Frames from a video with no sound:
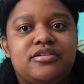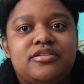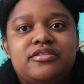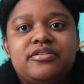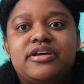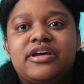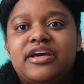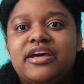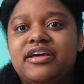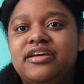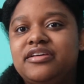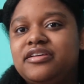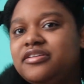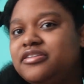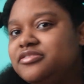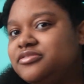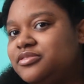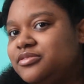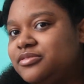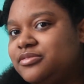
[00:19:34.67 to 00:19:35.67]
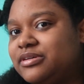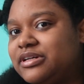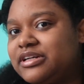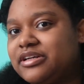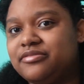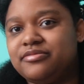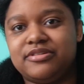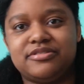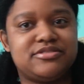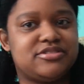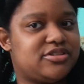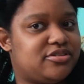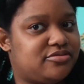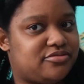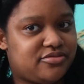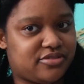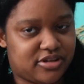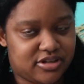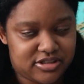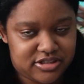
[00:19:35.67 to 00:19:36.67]
Okay, here's what we're working with so
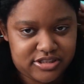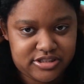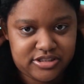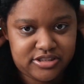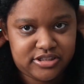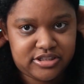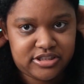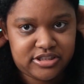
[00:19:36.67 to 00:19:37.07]
far.